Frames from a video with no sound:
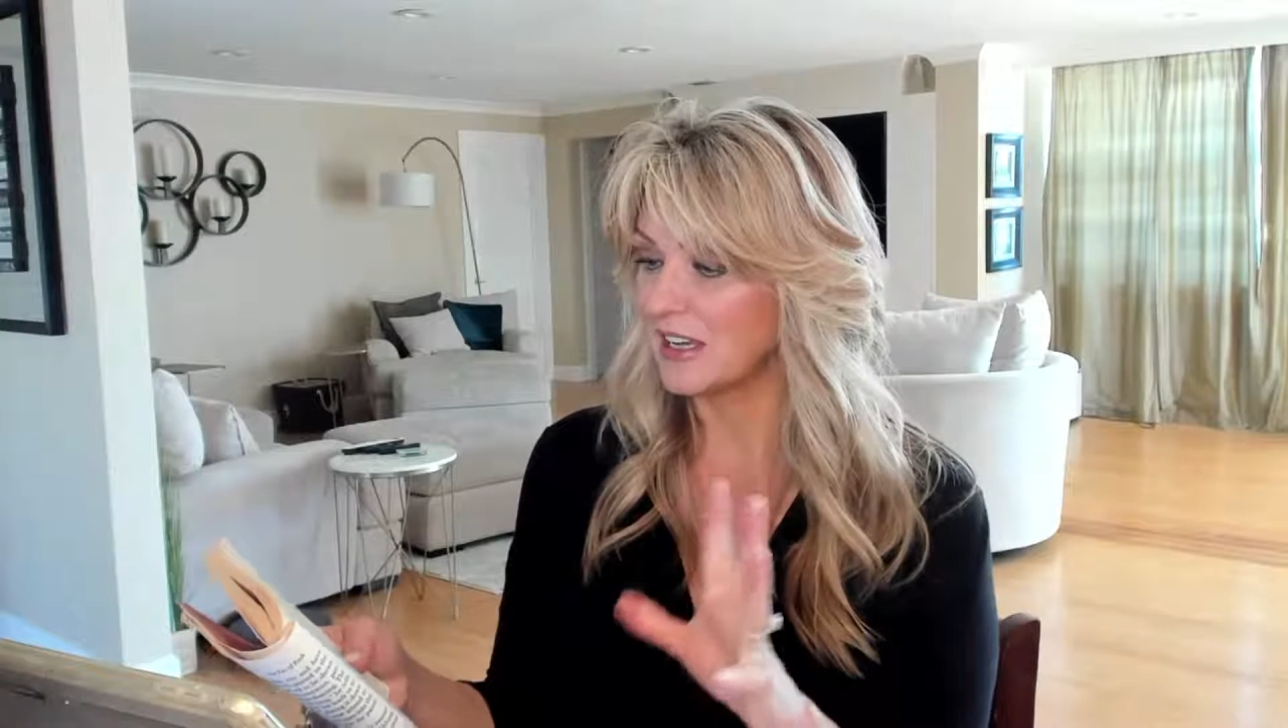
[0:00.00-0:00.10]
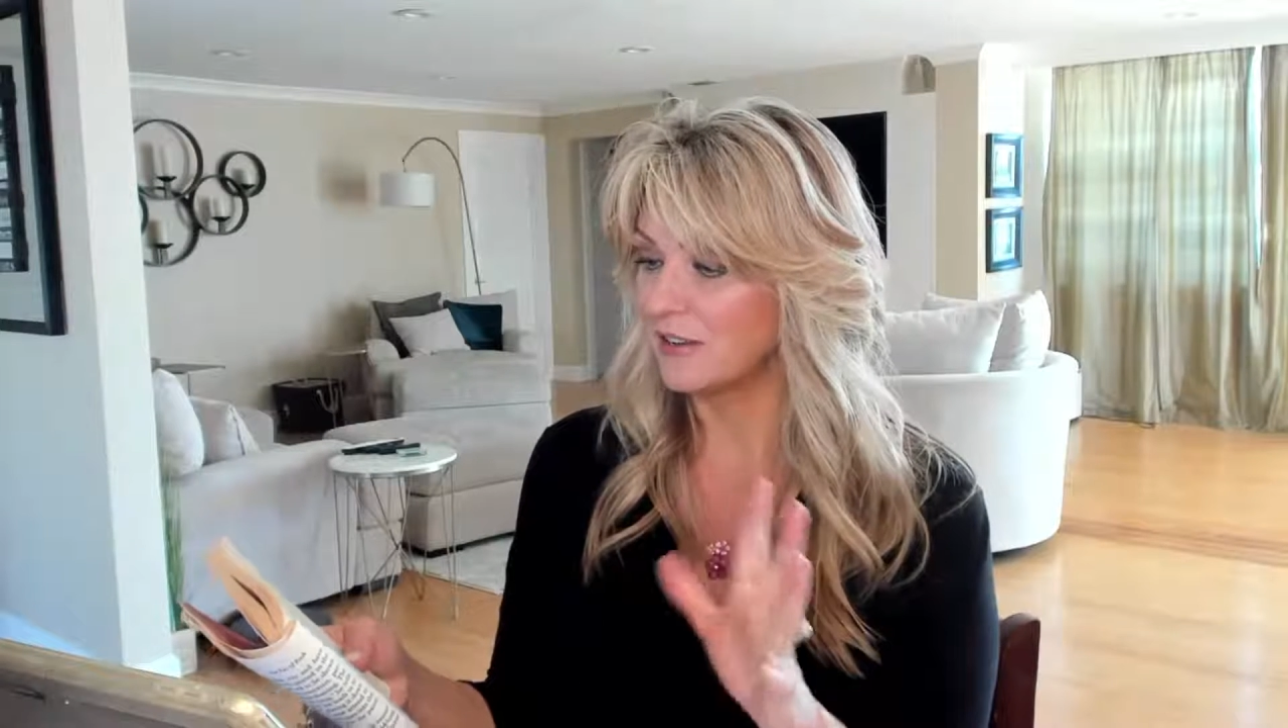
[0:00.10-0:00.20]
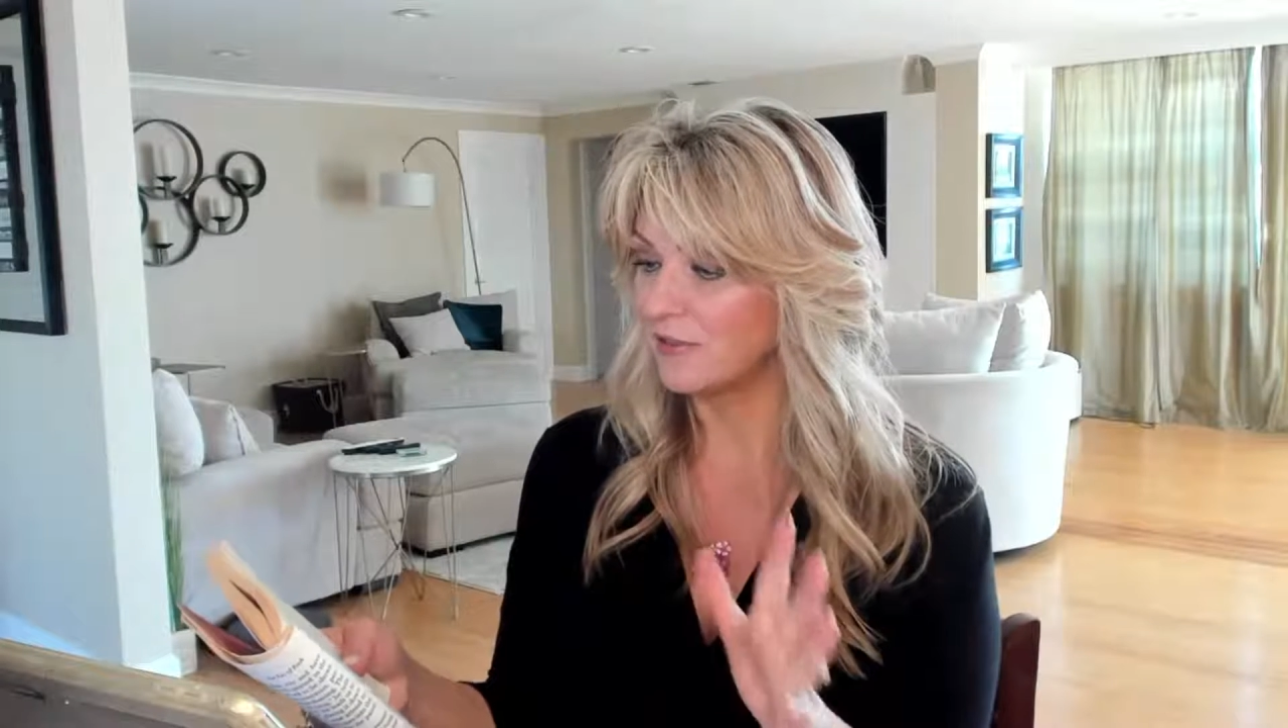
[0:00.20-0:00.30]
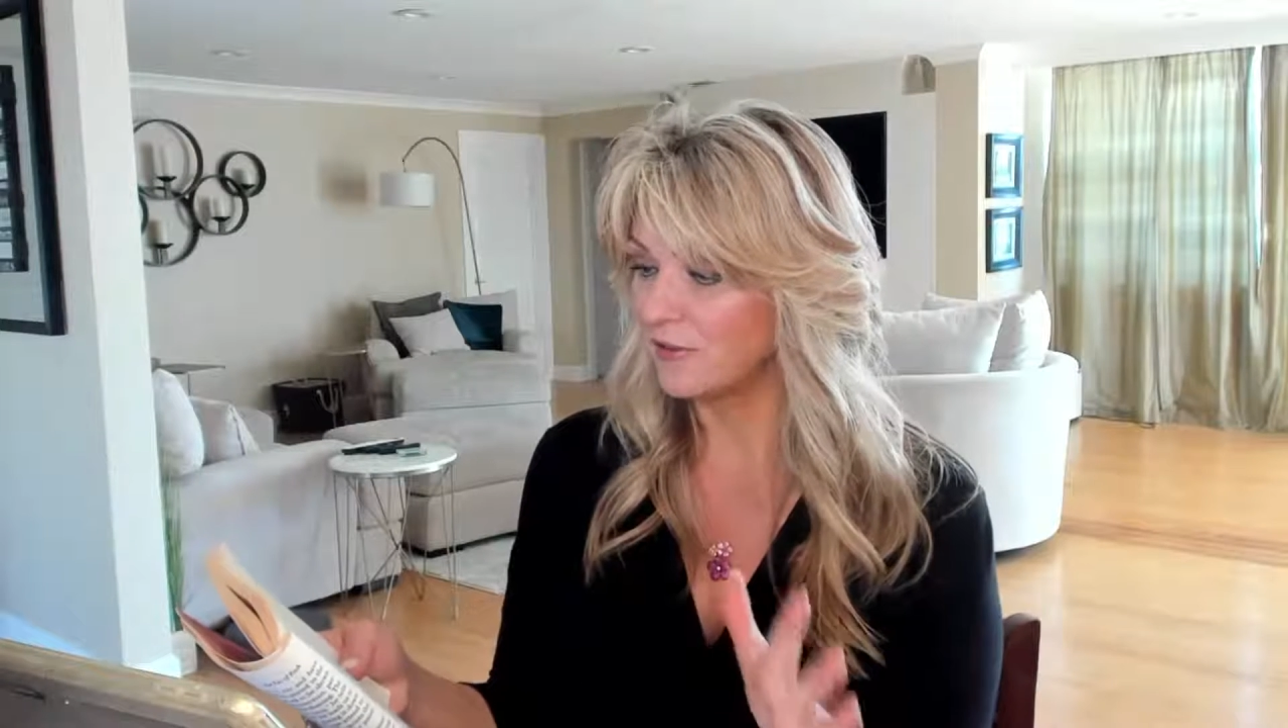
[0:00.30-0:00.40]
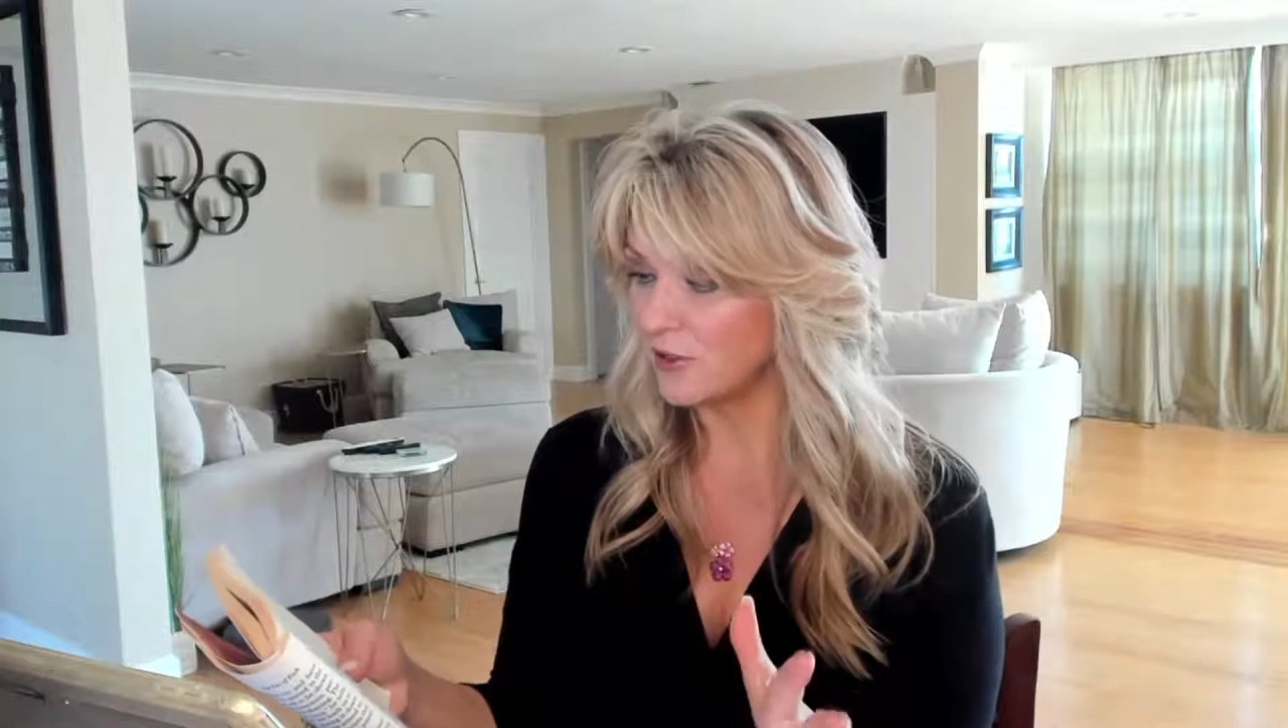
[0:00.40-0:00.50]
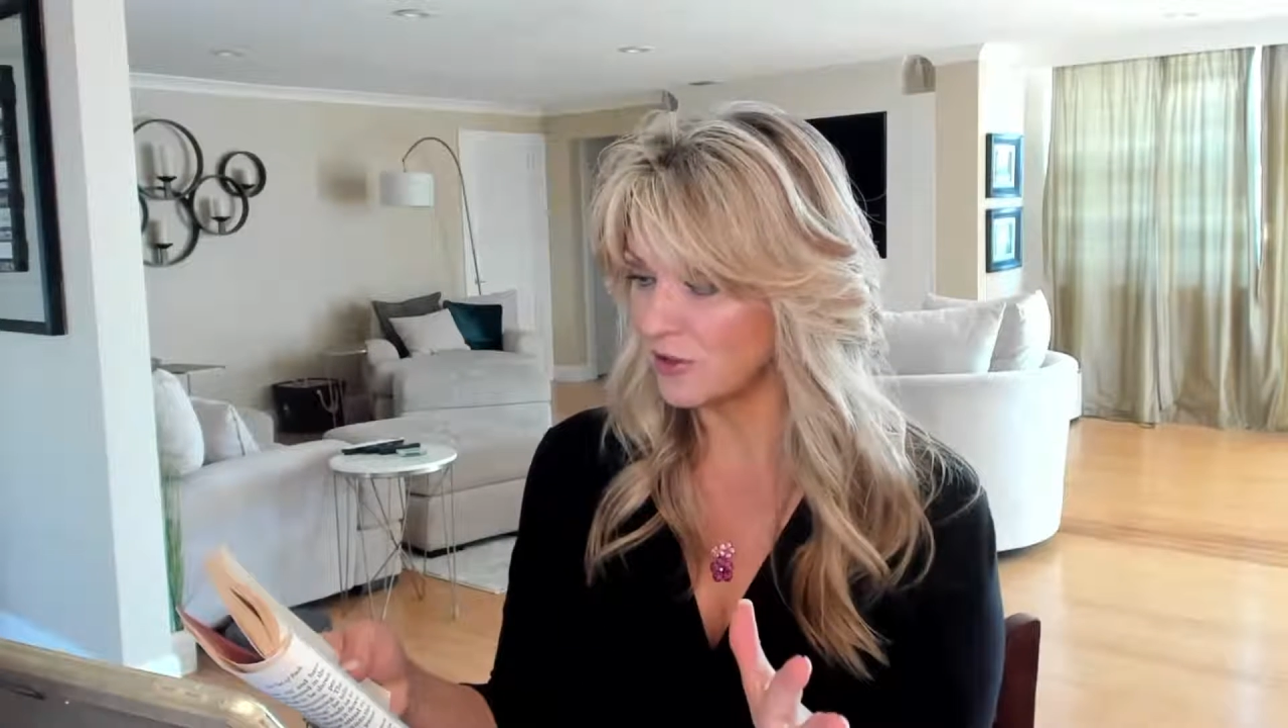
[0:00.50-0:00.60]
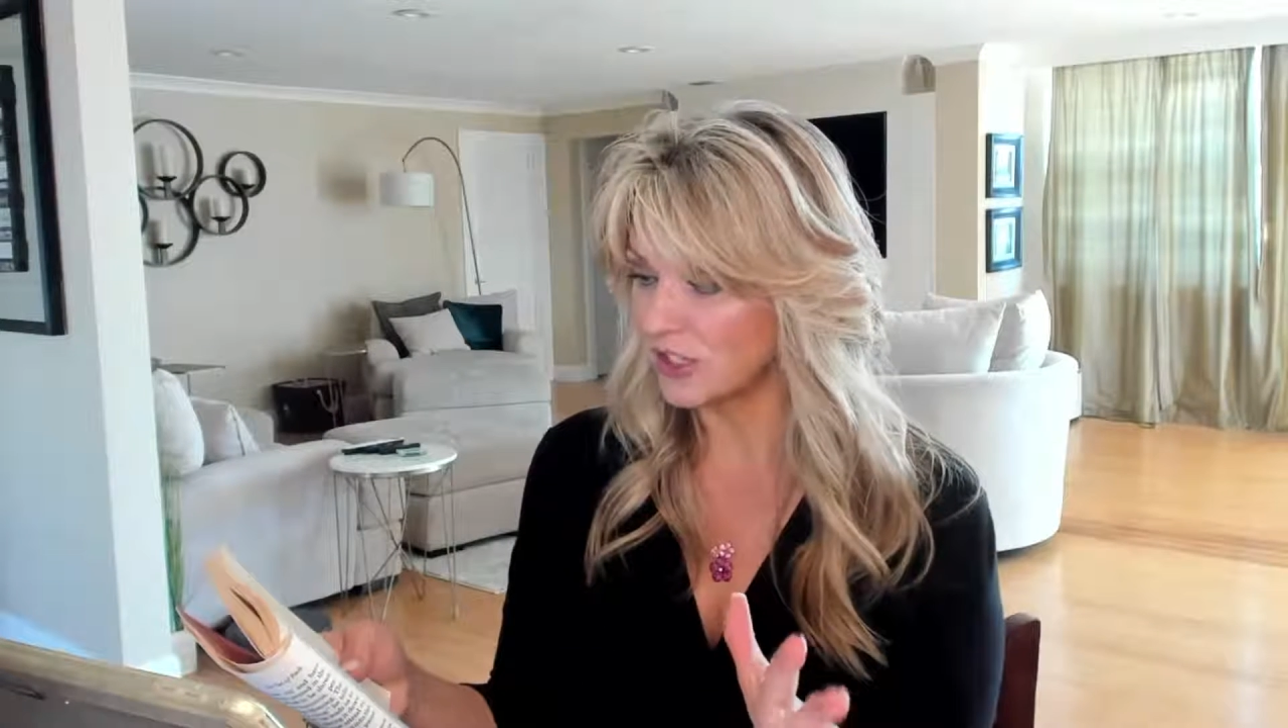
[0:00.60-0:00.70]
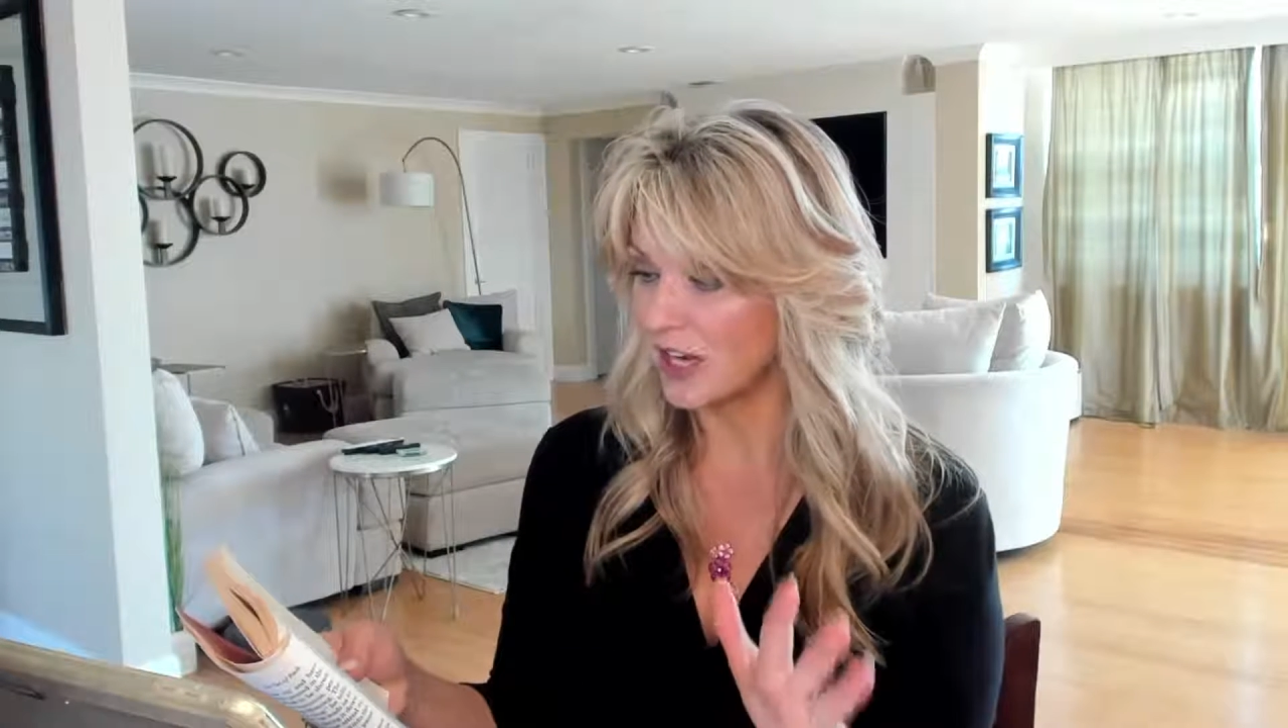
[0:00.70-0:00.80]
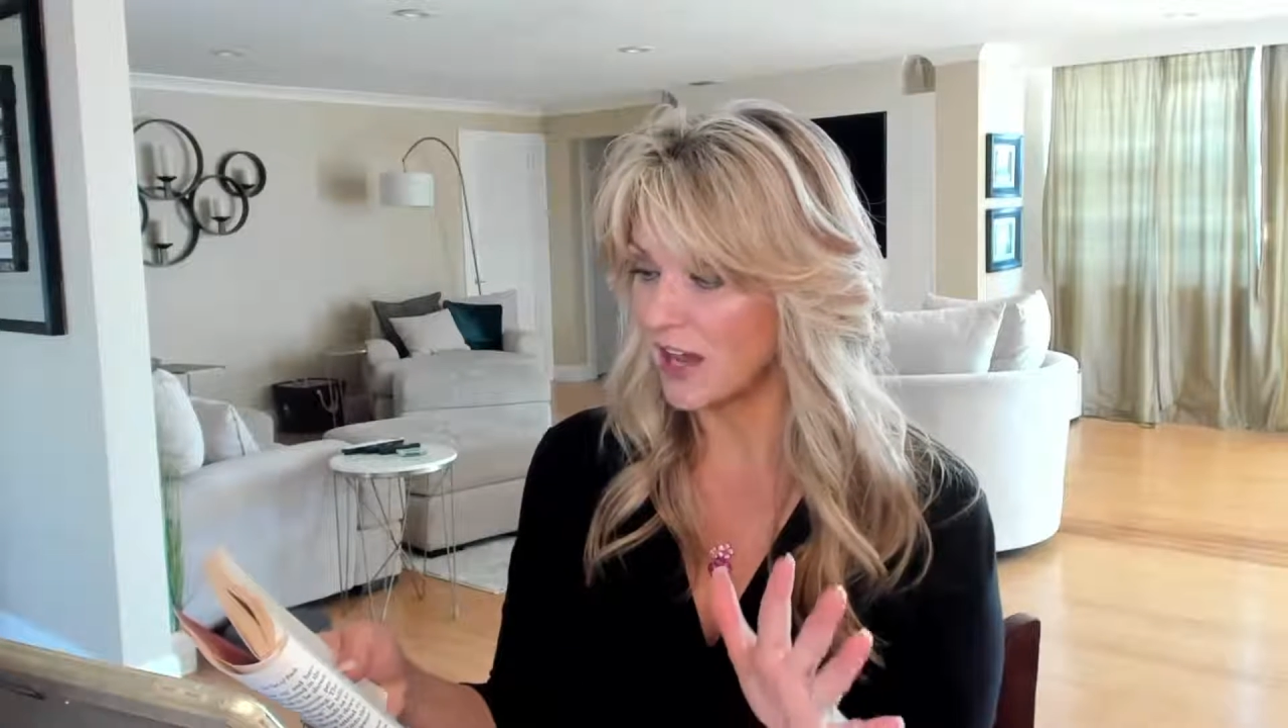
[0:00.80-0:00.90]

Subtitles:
Confucian,